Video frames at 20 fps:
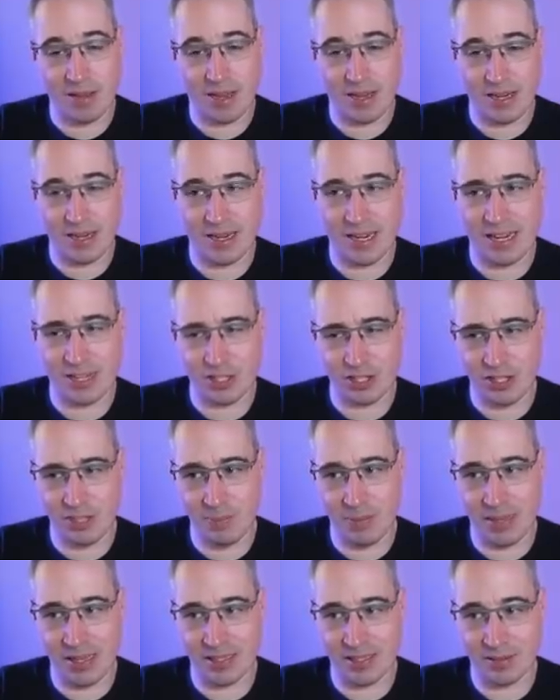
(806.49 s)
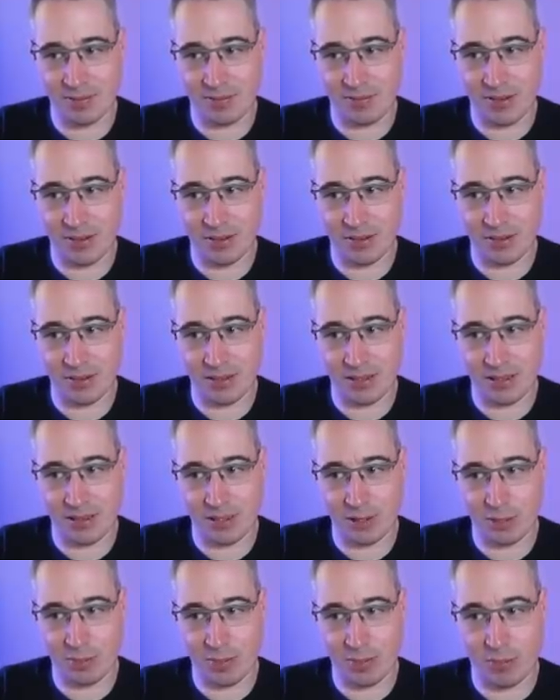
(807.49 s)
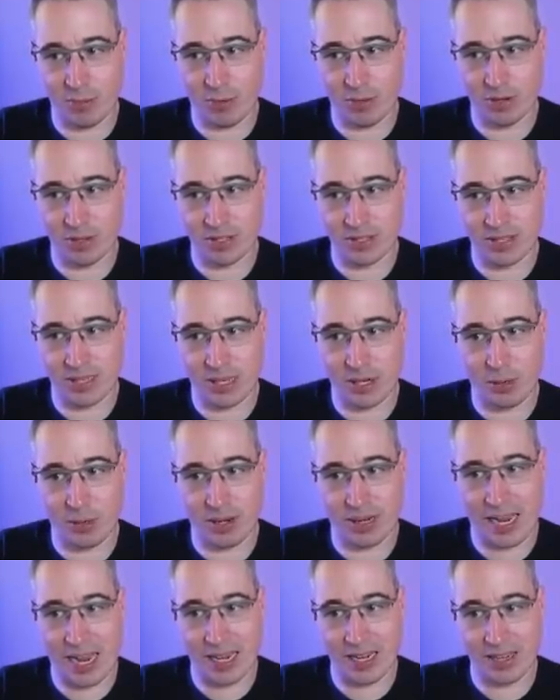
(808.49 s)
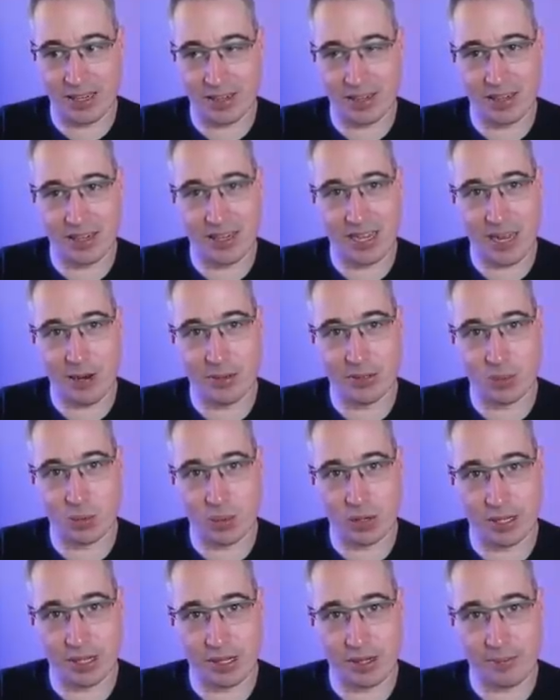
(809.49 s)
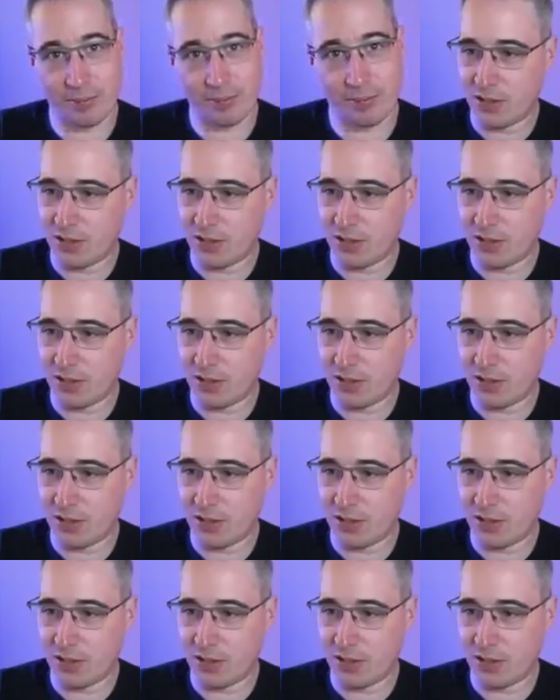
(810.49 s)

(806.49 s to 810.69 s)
and it actually makes it feel a little bit more just like organic in how it's working.